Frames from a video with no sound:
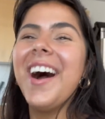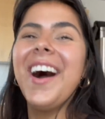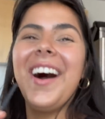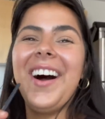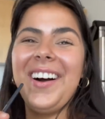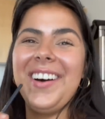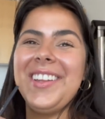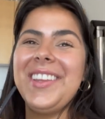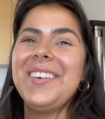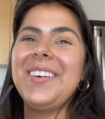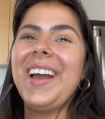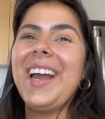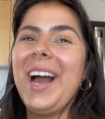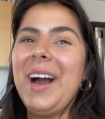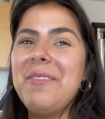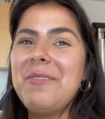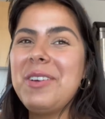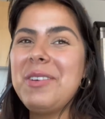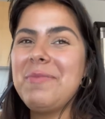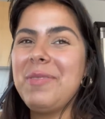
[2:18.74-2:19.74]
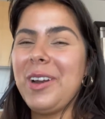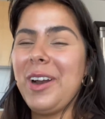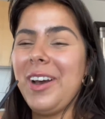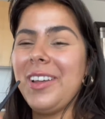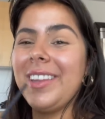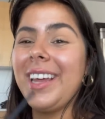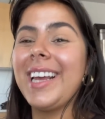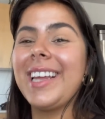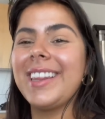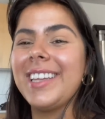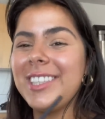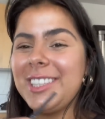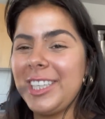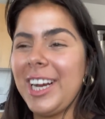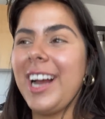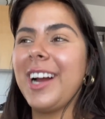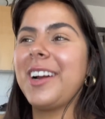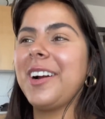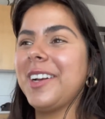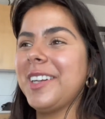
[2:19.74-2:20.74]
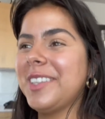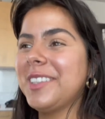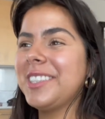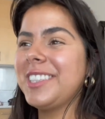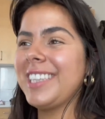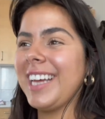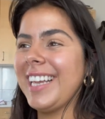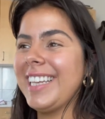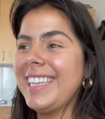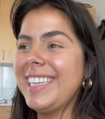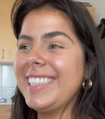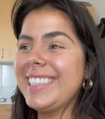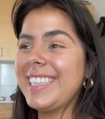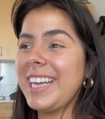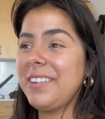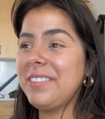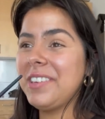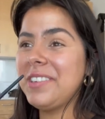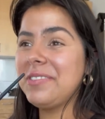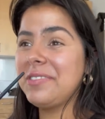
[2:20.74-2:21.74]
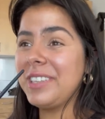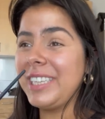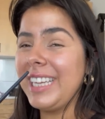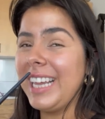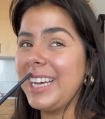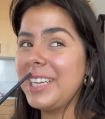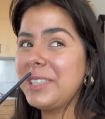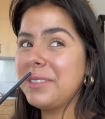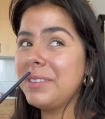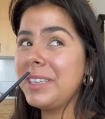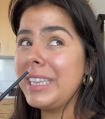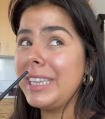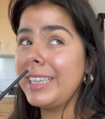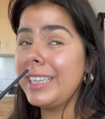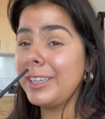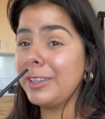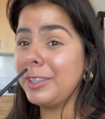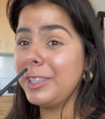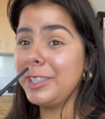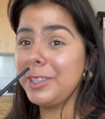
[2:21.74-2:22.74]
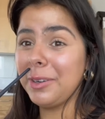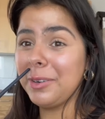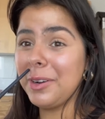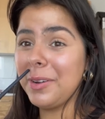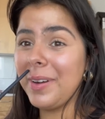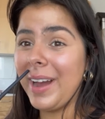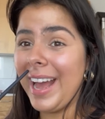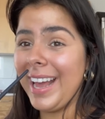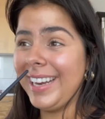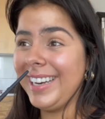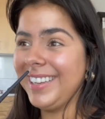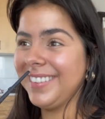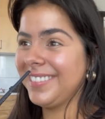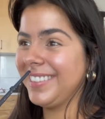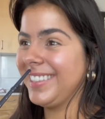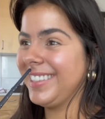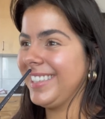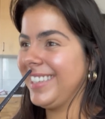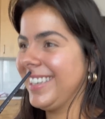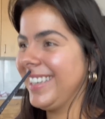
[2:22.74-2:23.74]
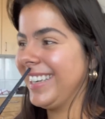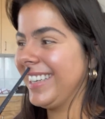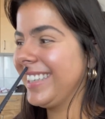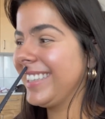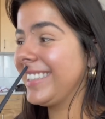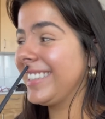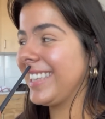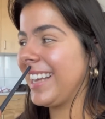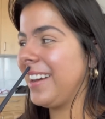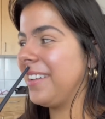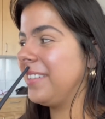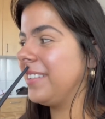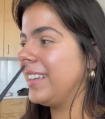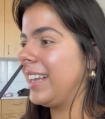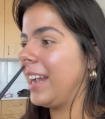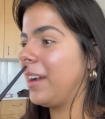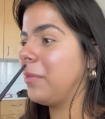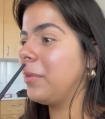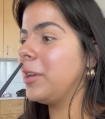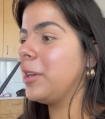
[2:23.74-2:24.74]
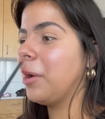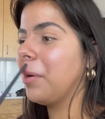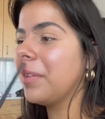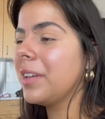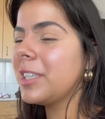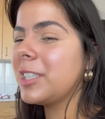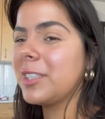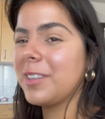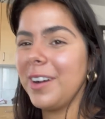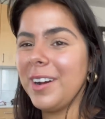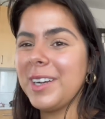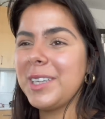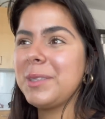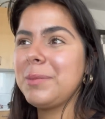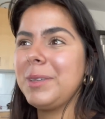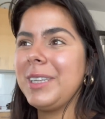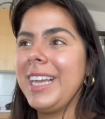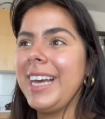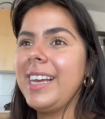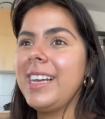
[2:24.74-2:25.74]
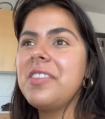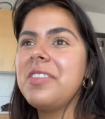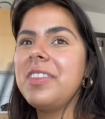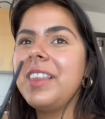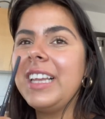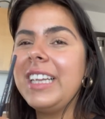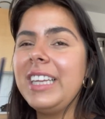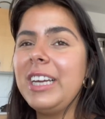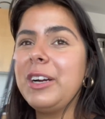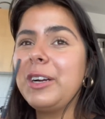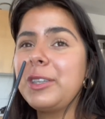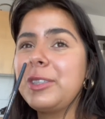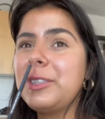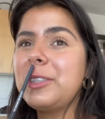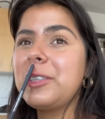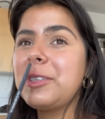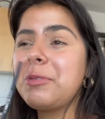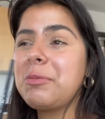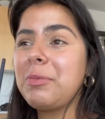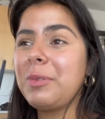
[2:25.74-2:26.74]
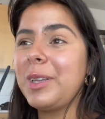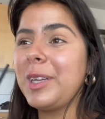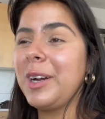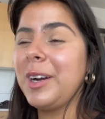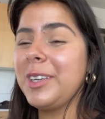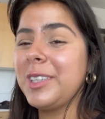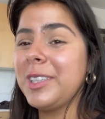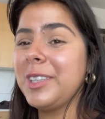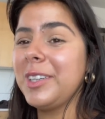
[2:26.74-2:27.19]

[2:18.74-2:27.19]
On the way up, we put on like the Jack Harlow set list, and we realized we literally don't know any of the lyrics. And like we know the songs, but like the lyrics are just really hard to